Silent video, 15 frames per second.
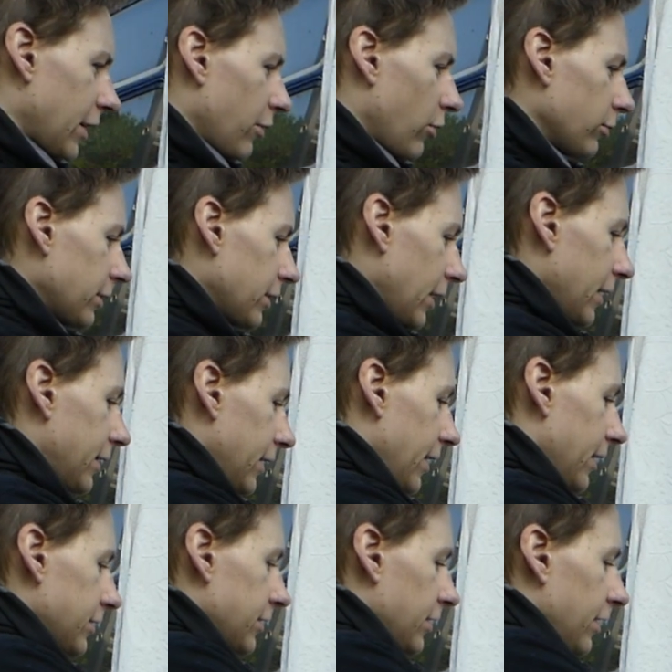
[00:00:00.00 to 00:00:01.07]
hold it like
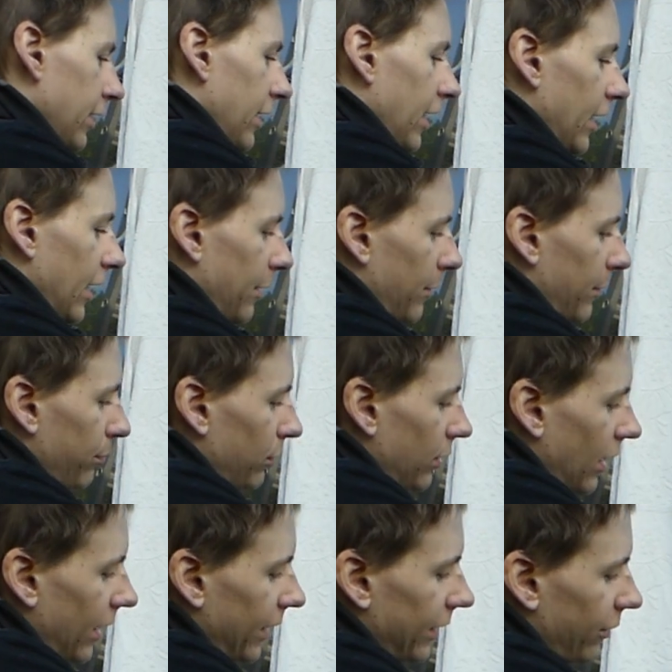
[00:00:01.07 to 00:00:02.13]
this, and I'm
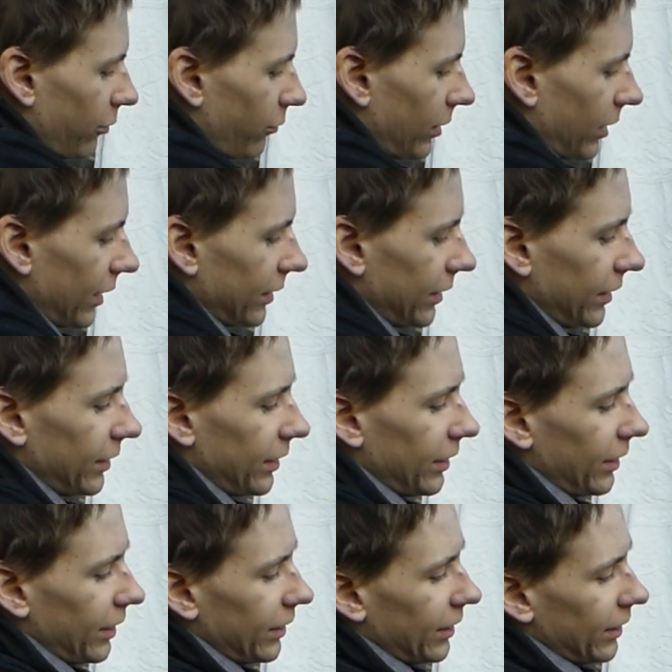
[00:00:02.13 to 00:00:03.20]
applying it when I need
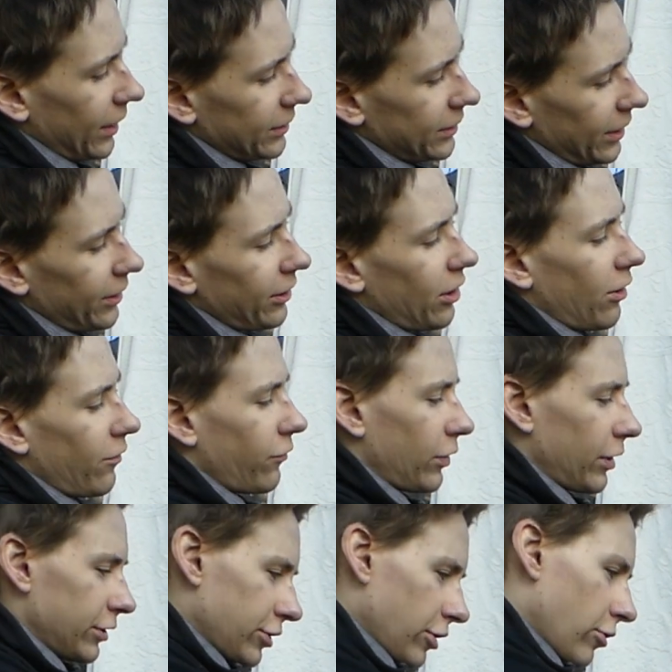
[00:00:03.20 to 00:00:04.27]
it, and then I take it off when
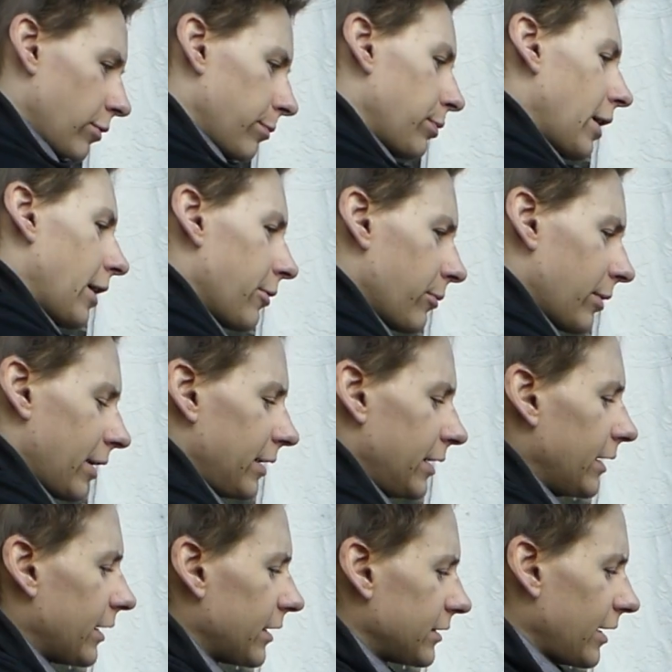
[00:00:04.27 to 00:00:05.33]
I don't, apply it when I
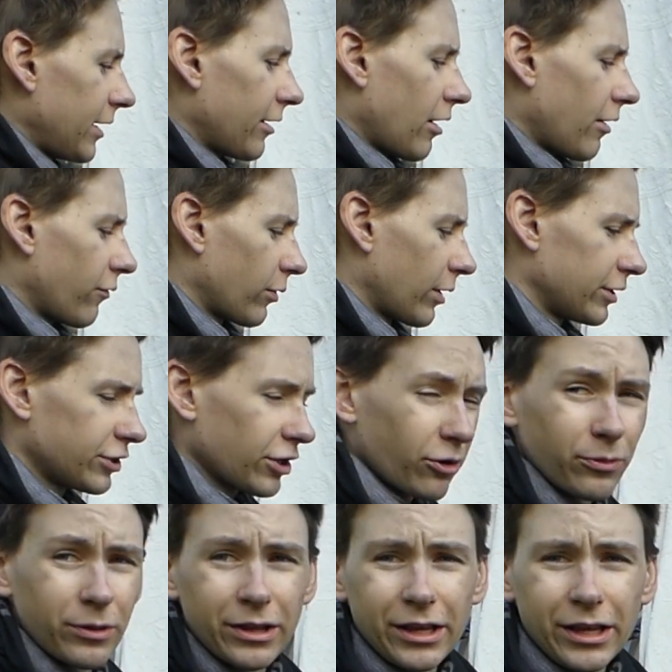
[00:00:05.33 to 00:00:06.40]
need it, take it off when I
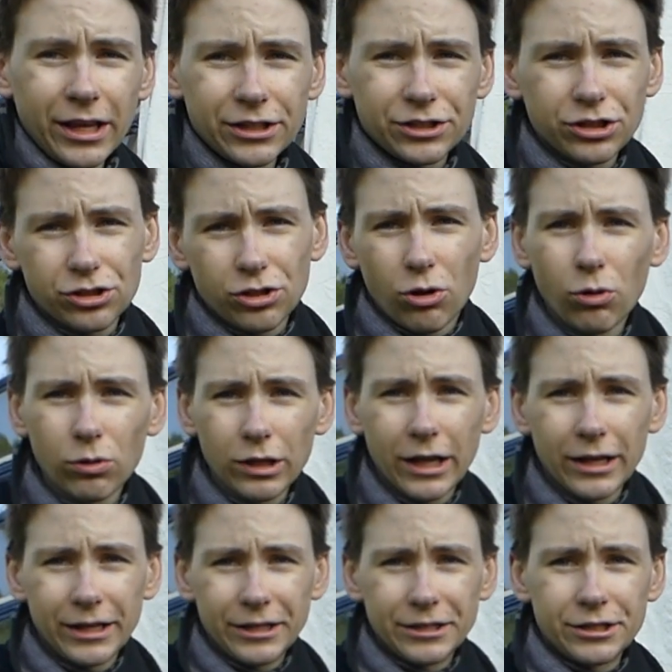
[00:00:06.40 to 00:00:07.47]
don't. It's just a whole
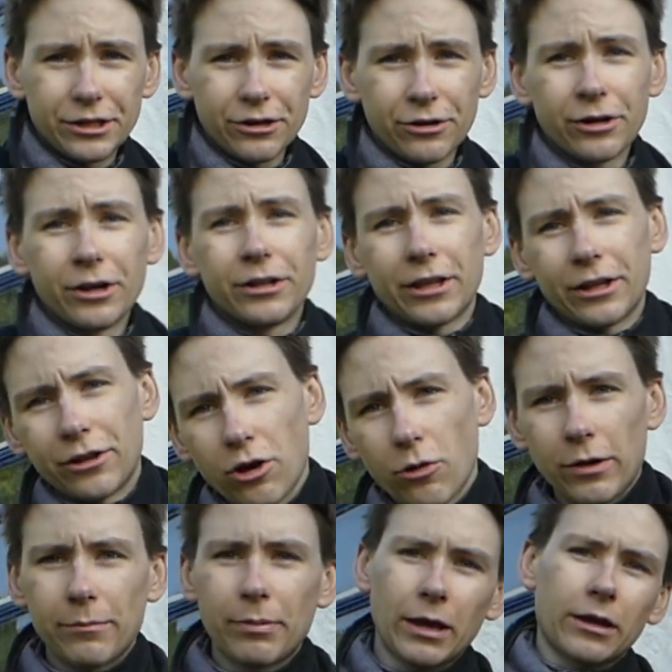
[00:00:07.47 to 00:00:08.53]
lot easier than
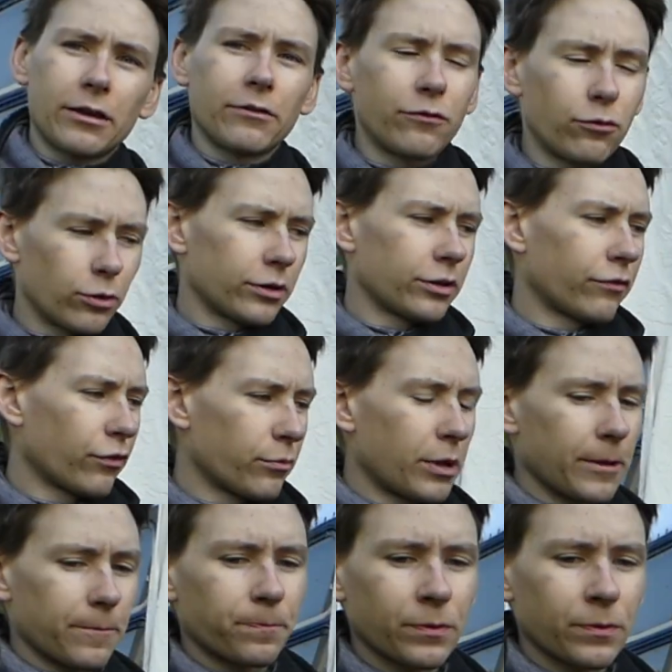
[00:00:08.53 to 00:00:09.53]
going back and forth for me.